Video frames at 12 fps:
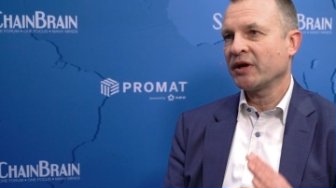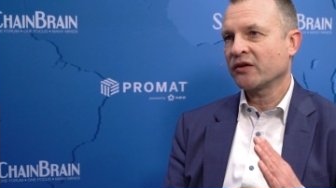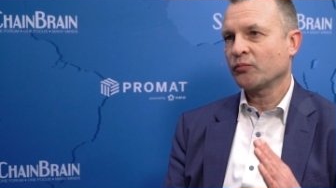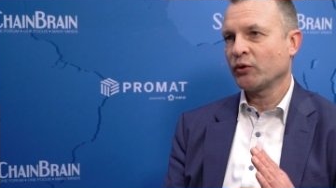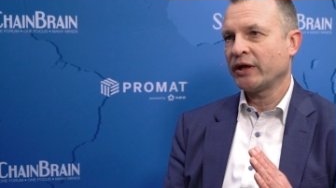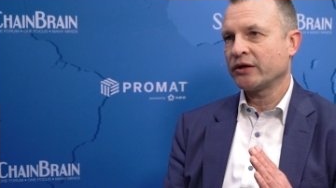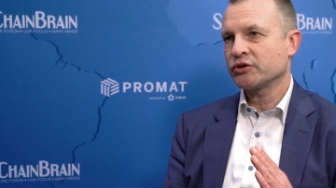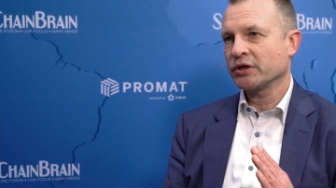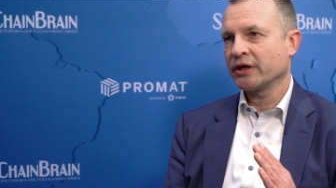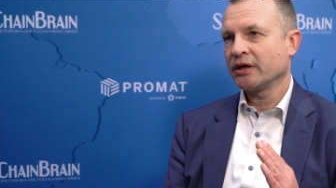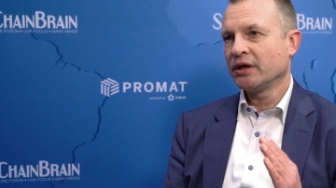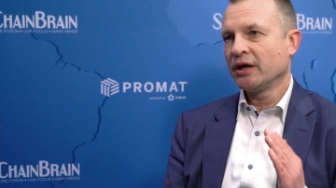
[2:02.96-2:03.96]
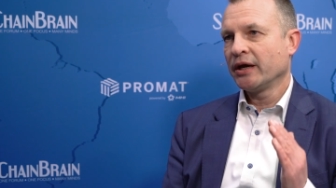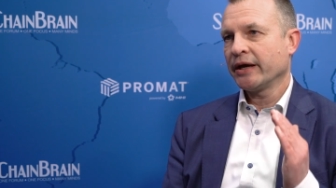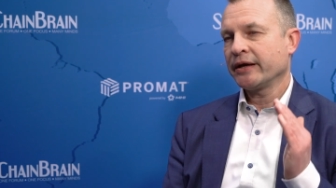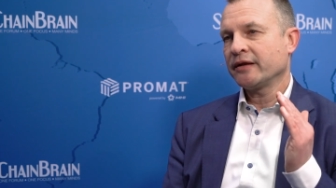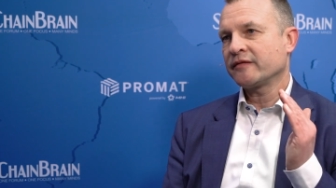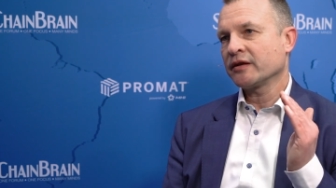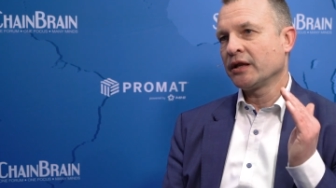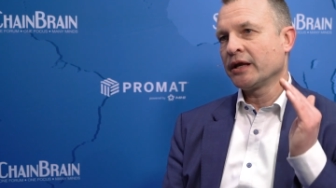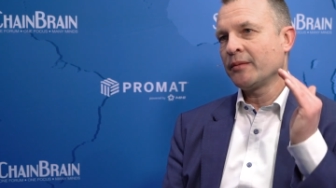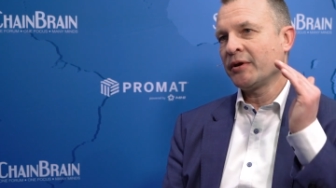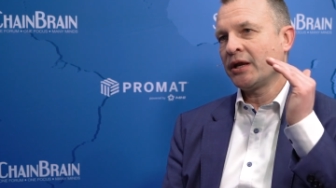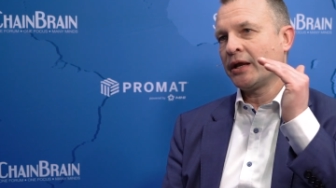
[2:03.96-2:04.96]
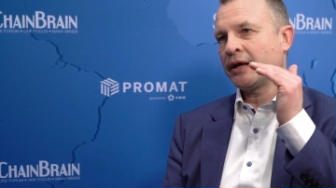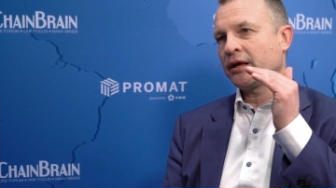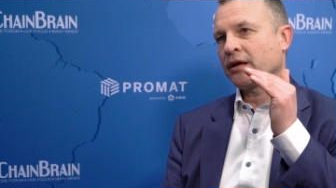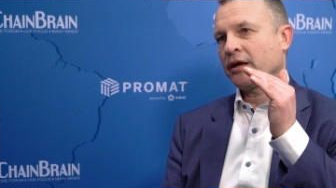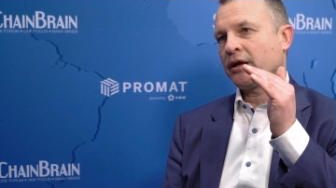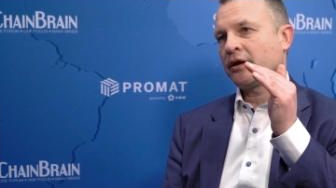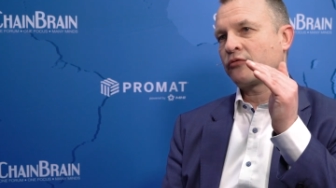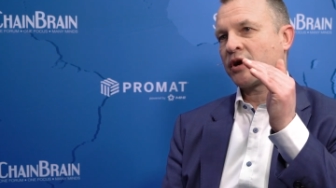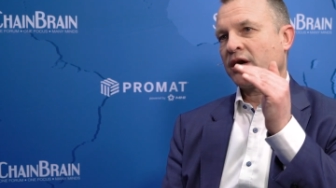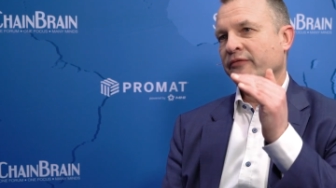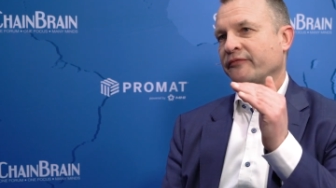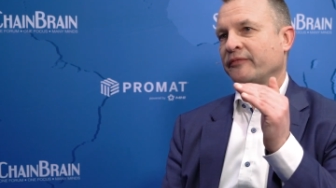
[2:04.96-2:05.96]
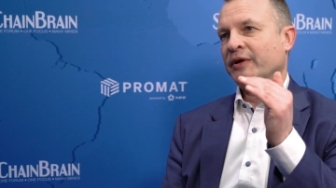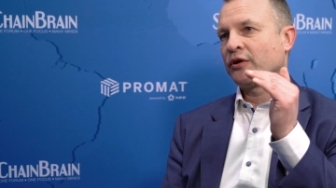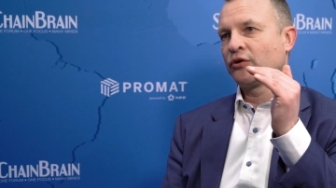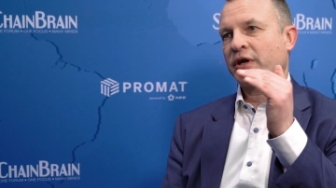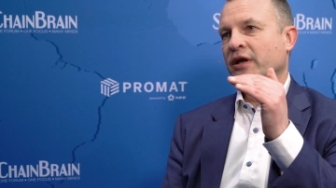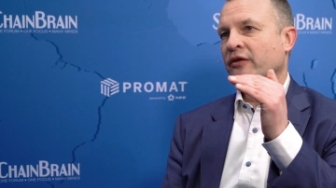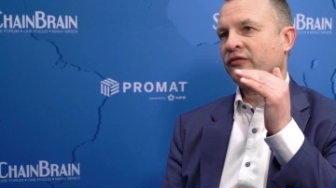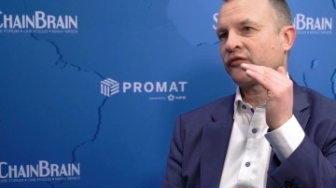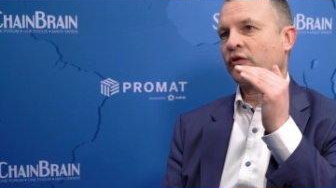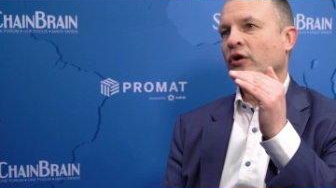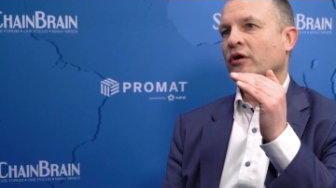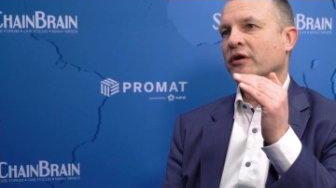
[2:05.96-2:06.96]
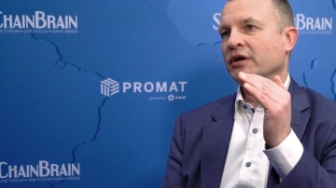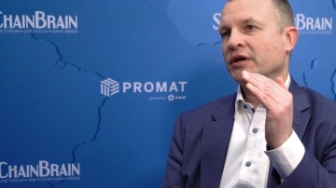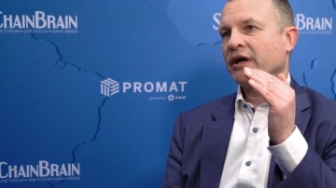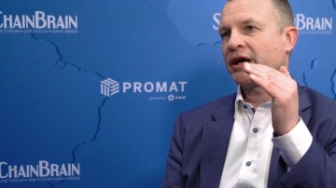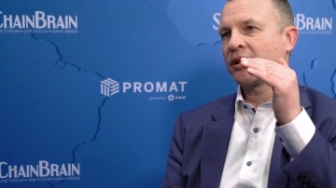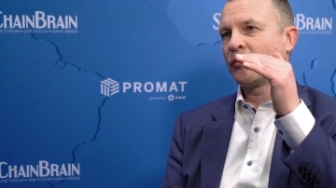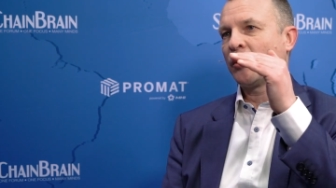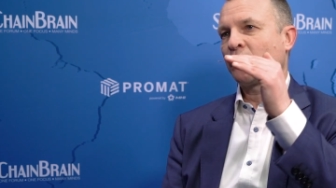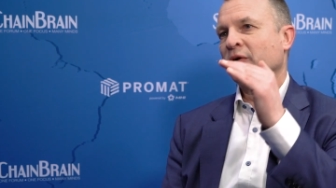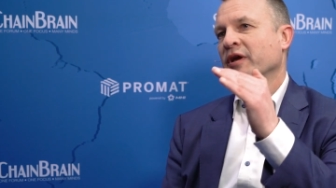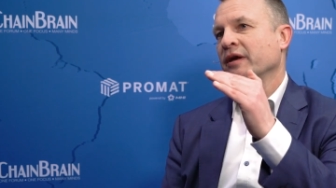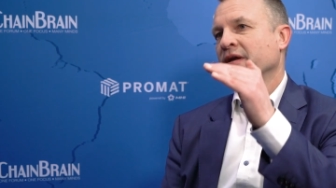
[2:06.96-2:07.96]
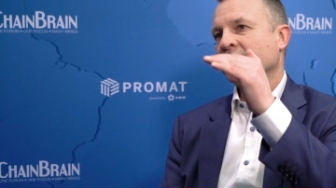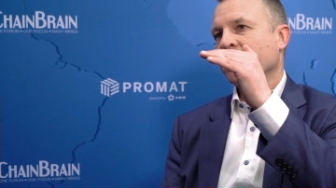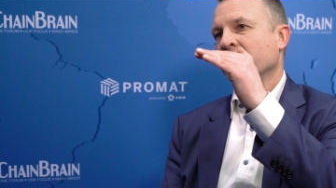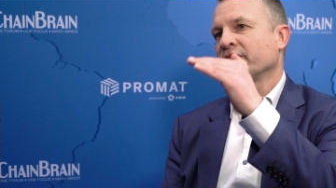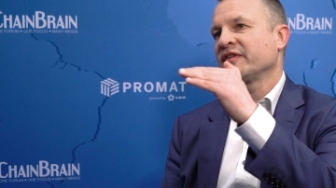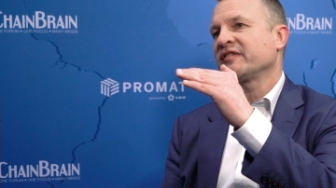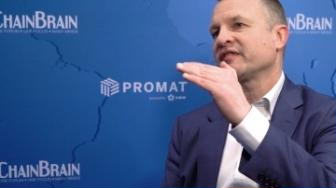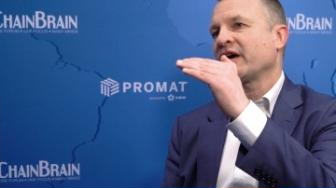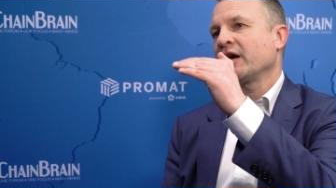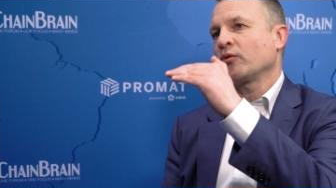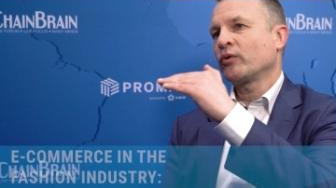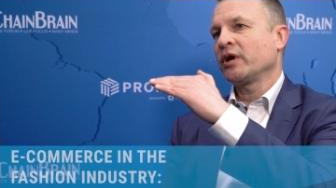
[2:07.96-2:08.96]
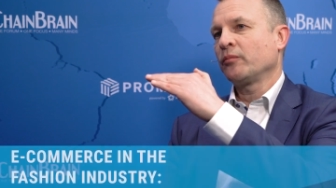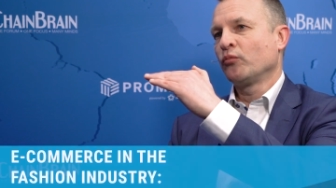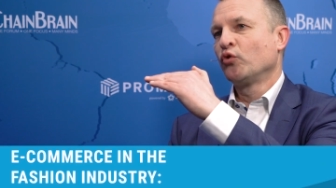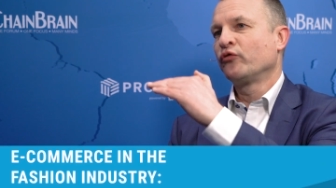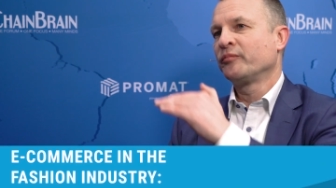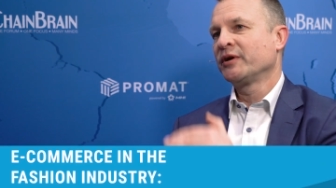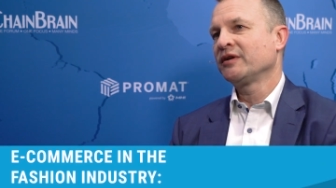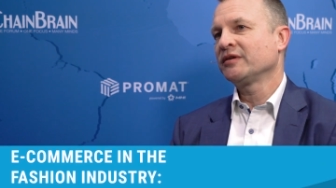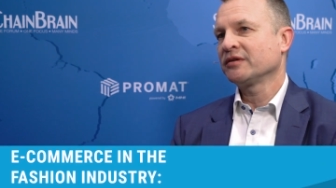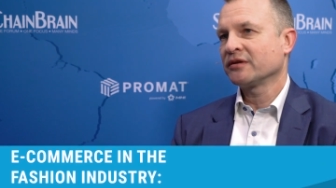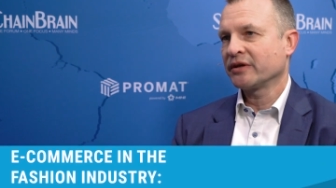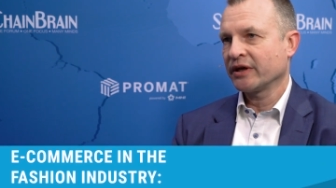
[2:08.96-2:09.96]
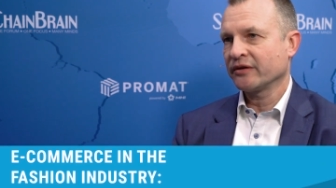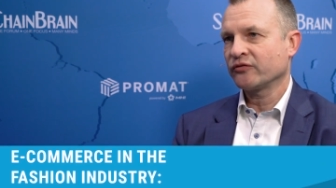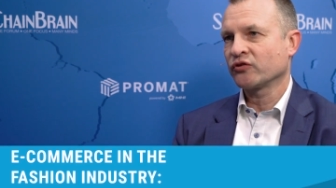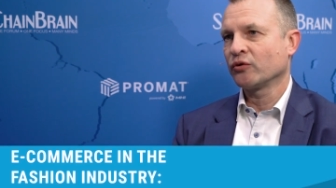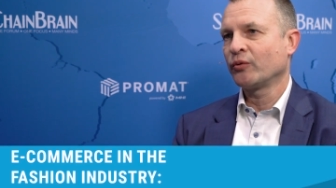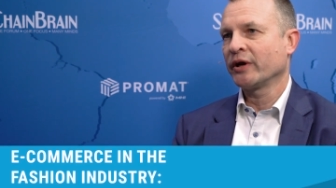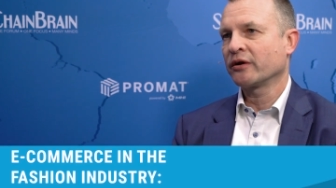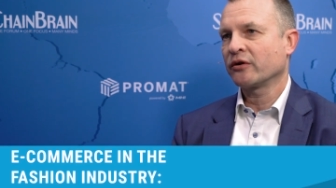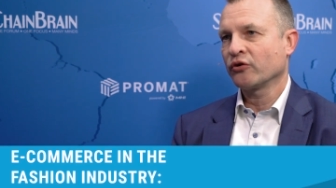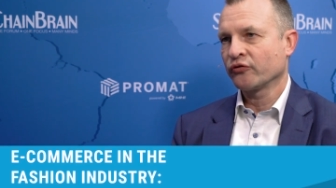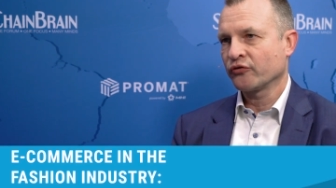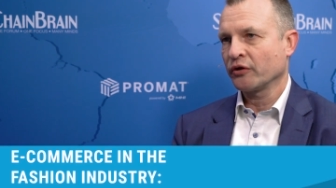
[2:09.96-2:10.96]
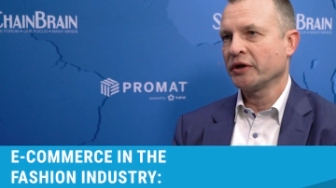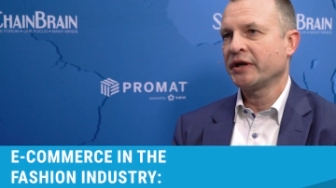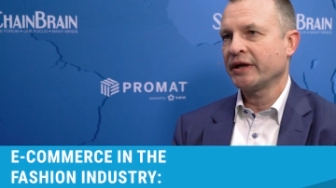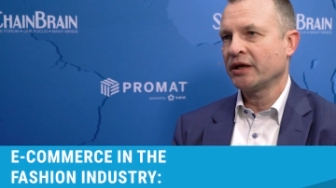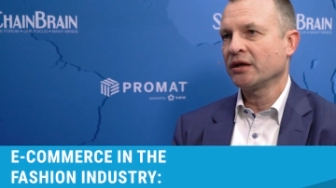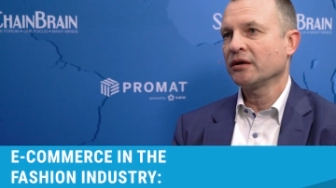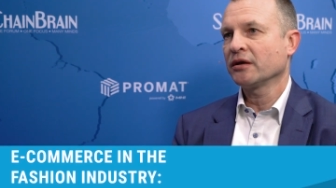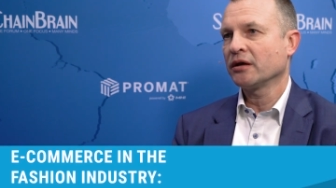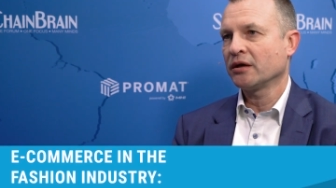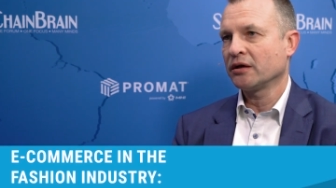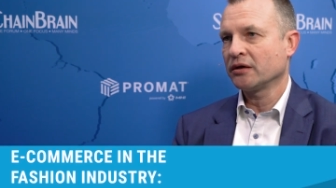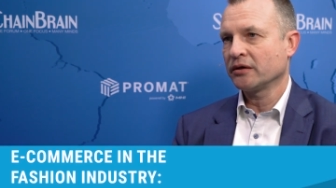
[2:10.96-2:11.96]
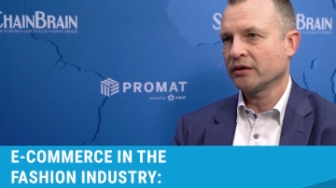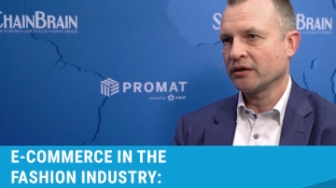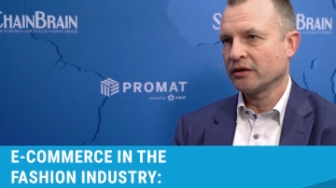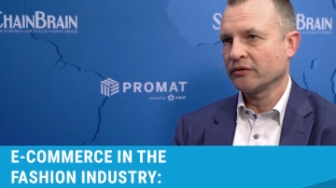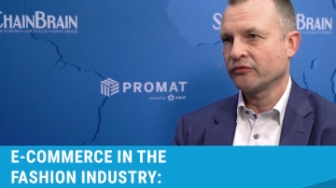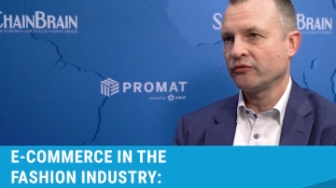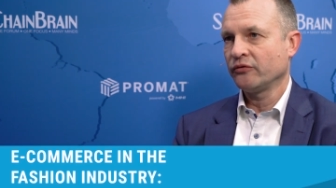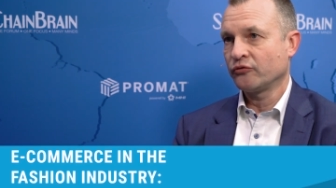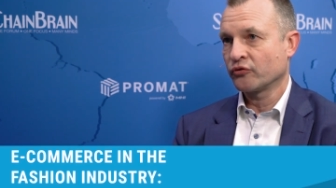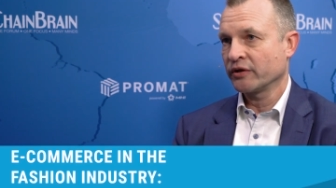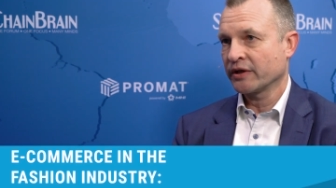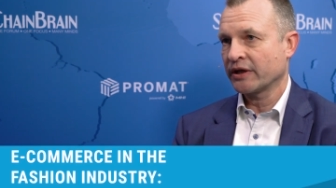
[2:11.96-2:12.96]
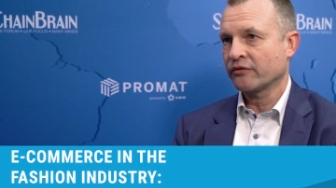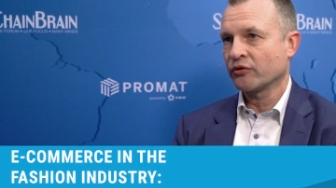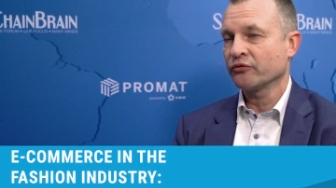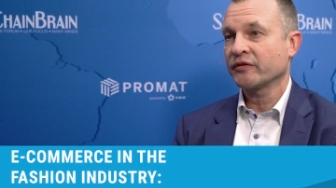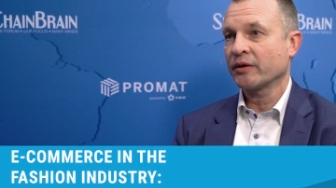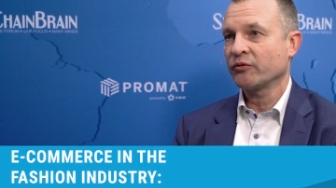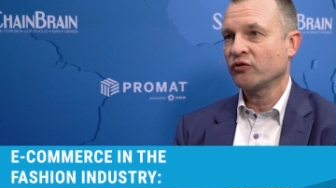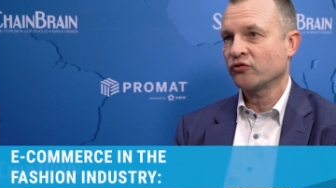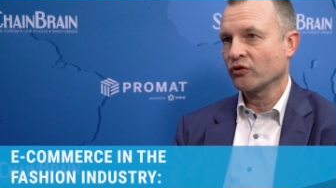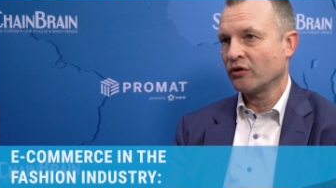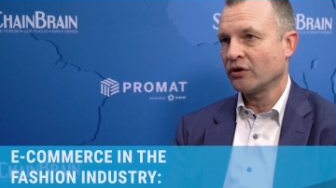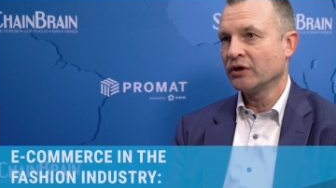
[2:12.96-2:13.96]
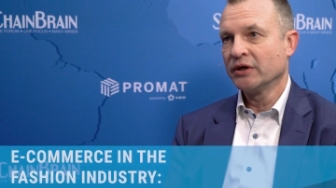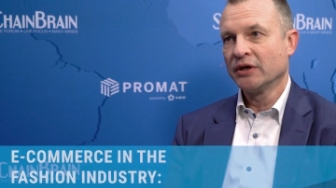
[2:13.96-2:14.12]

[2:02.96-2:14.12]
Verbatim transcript: exponentially. And it's a little bit like a graph when you look at a stock. At the moment, we're in kind of a sideways movement. Yeah, so we're consolidating uh, uh, during that growth that we saw.